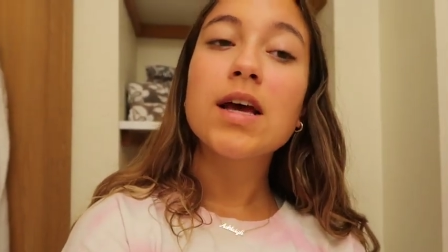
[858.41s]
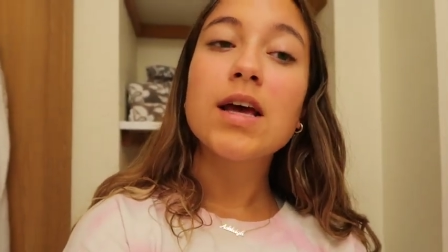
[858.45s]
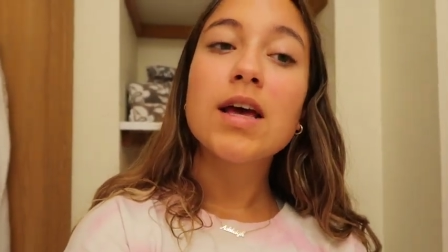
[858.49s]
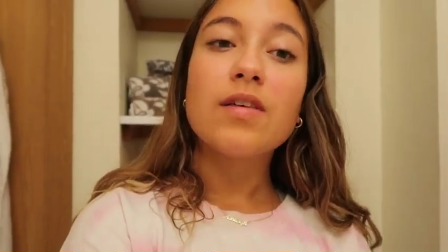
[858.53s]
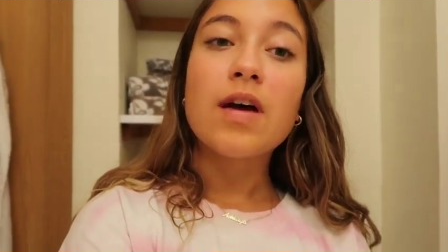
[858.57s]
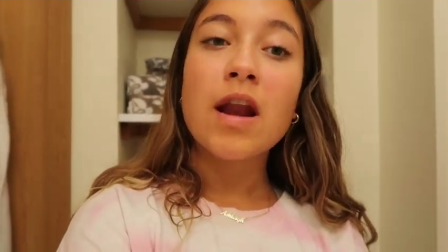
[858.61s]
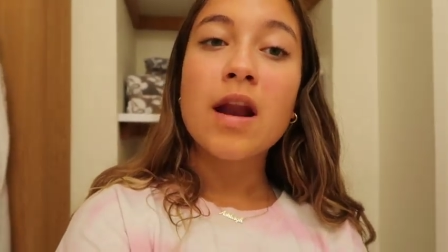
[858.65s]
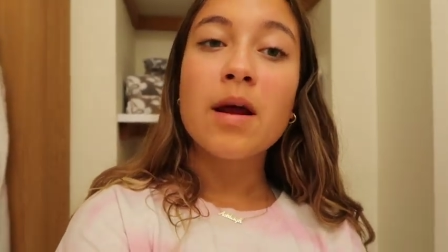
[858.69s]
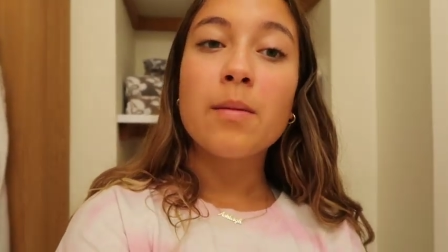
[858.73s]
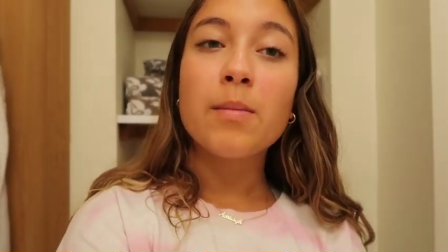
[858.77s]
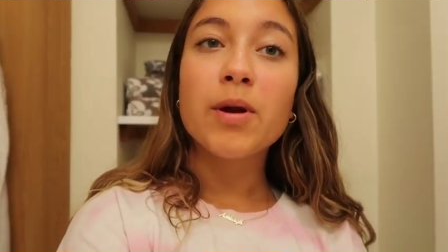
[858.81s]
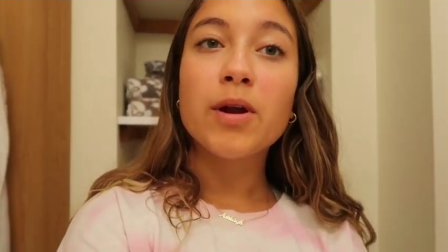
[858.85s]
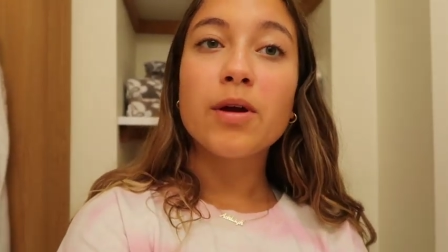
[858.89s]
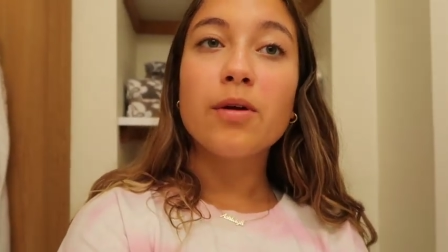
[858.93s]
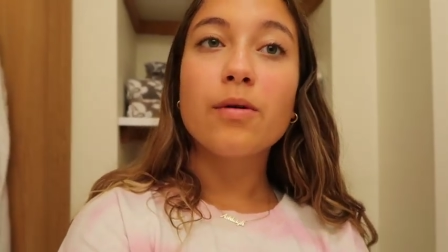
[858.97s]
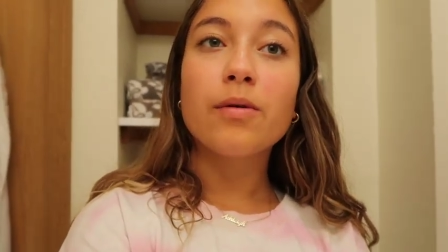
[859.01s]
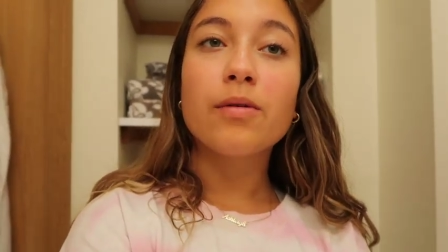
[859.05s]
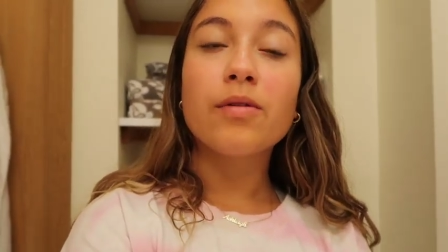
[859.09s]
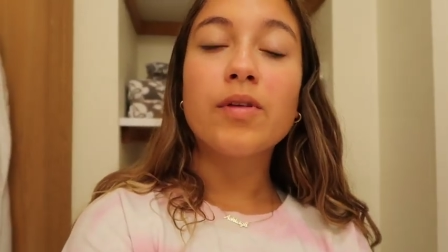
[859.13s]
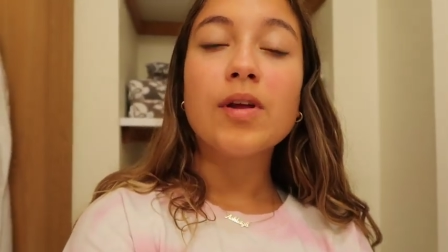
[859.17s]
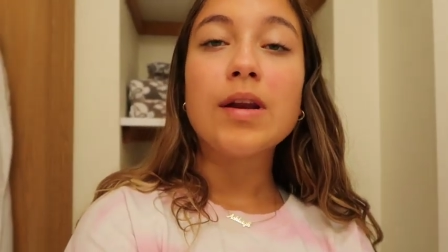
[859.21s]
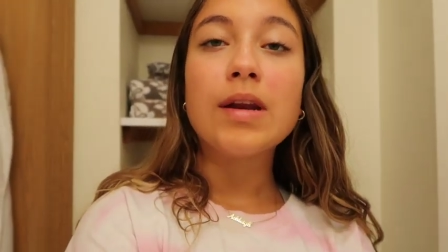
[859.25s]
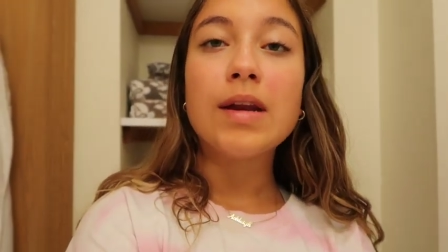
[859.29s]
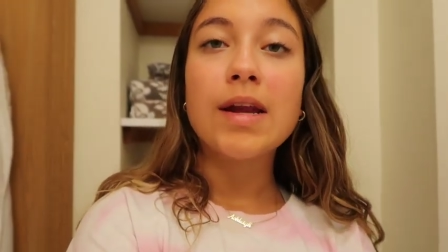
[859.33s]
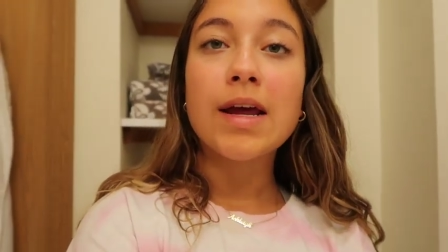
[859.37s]
then I'm gonna go
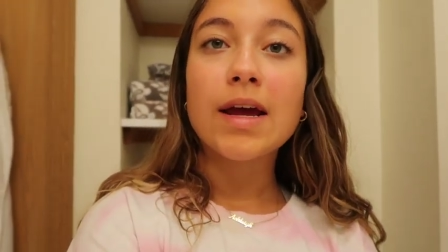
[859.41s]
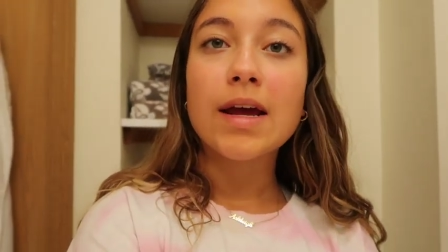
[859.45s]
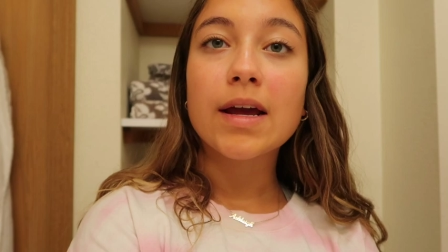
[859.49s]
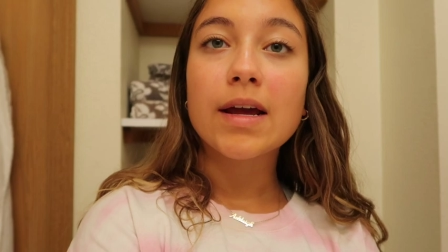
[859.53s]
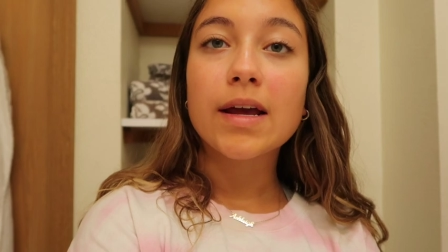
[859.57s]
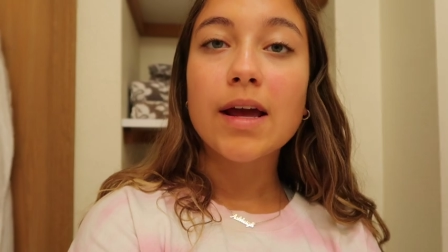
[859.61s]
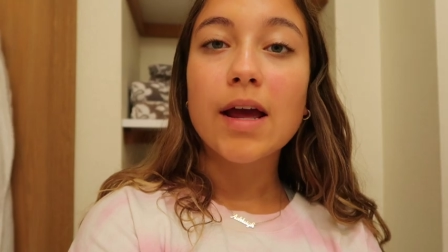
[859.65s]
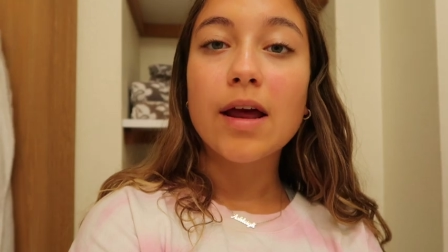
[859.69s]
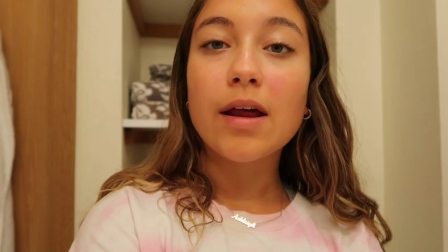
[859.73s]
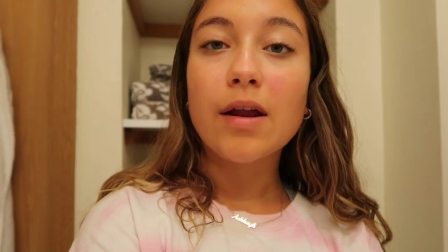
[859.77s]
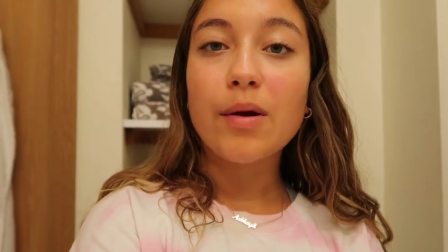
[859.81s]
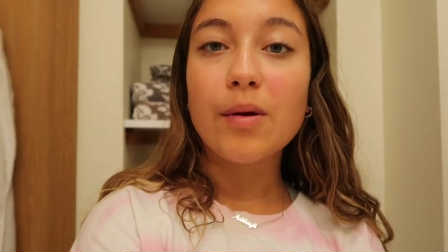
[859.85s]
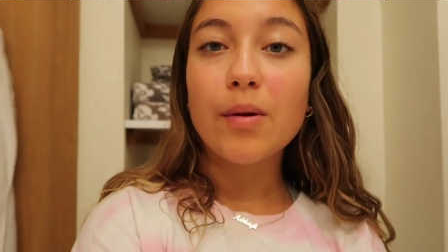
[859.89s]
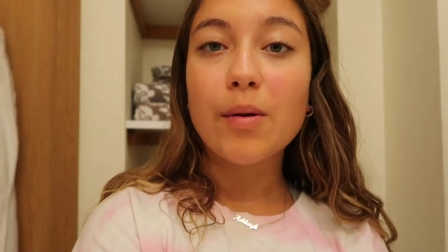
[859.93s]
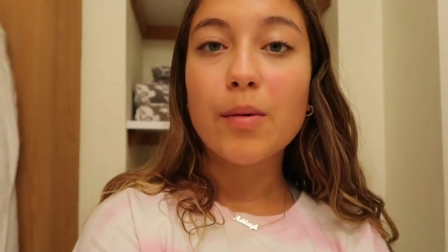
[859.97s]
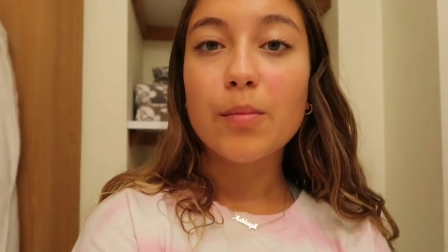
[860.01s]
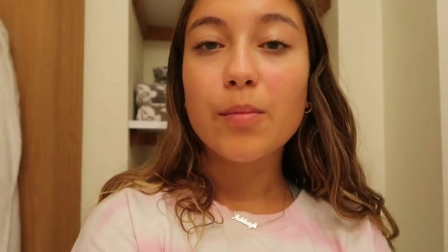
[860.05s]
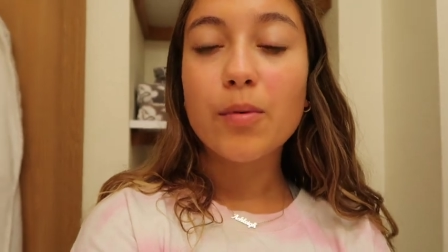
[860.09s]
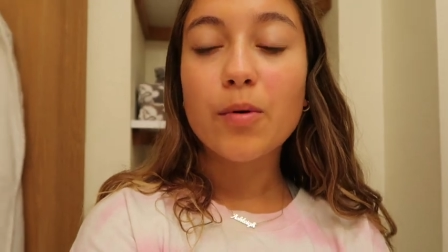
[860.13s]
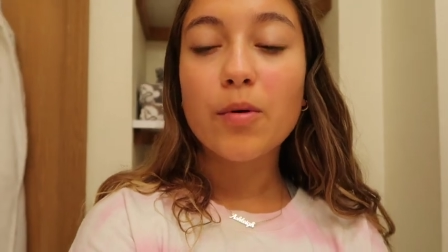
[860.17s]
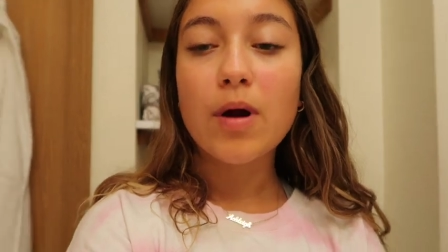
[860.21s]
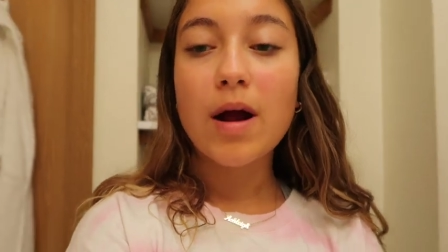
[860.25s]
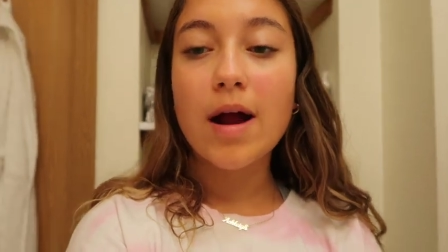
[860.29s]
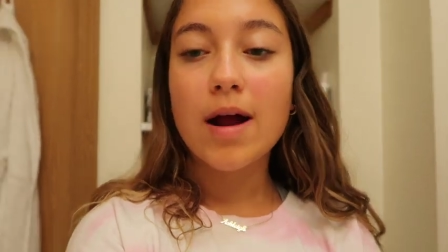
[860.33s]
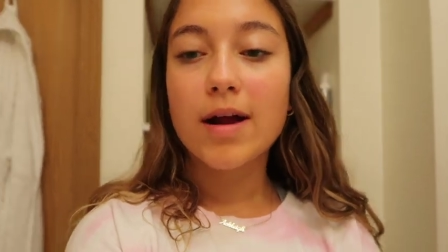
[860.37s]
to the Nick and
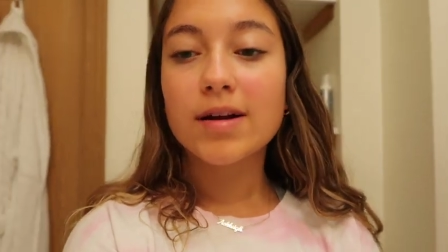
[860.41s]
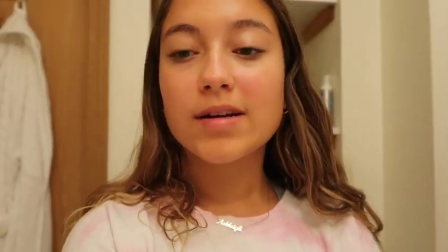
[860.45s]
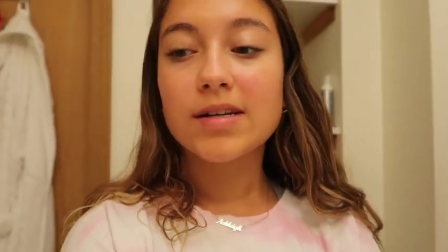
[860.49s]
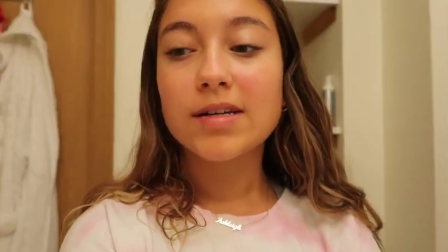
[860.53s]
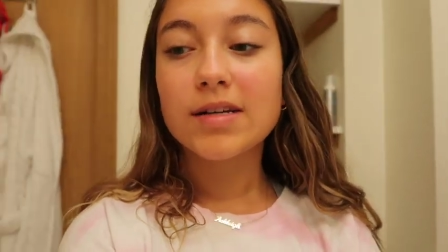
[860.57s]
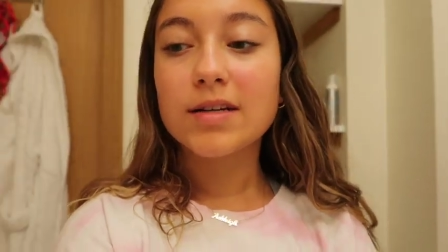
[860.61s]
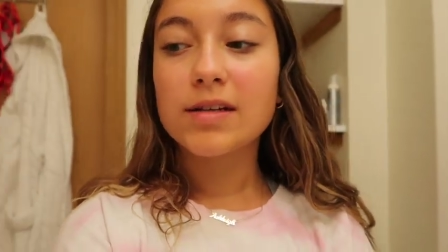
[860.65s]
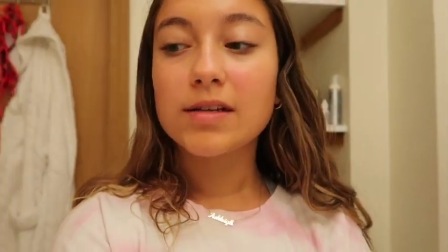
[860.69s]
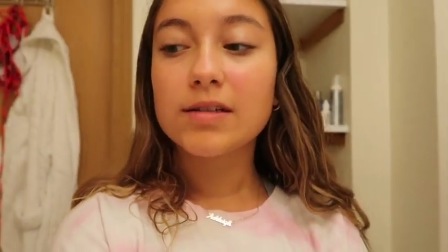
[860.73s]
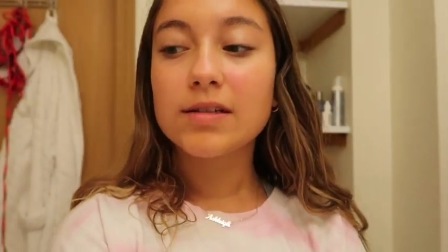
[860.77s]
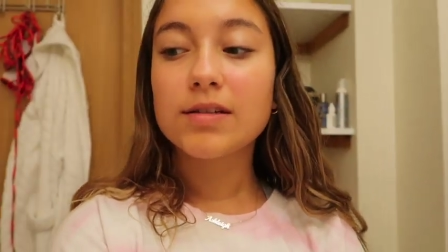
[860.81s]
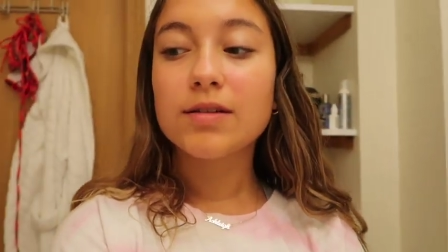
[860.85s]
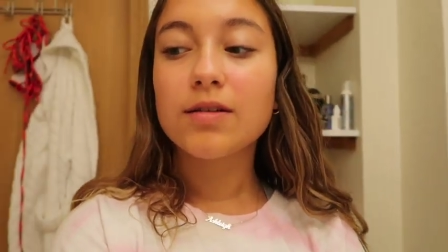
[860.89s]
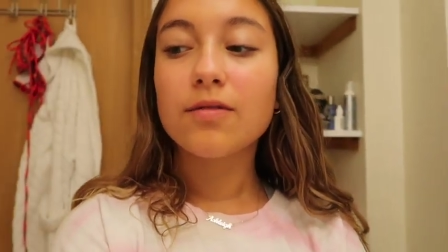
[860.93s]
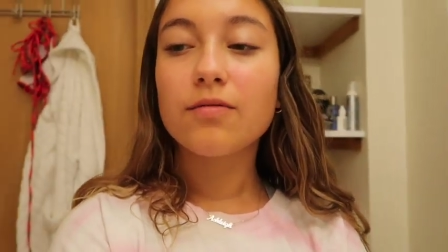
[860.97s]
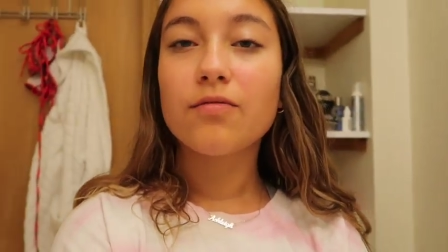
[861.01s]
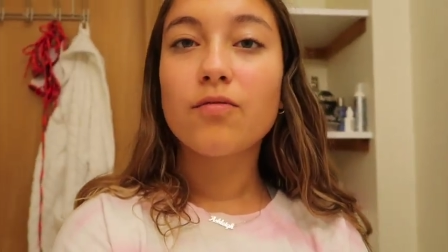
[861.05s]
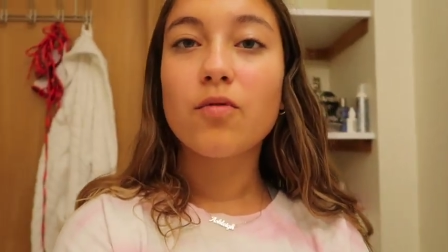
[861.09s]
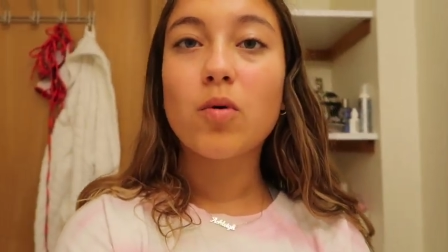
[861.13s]
practice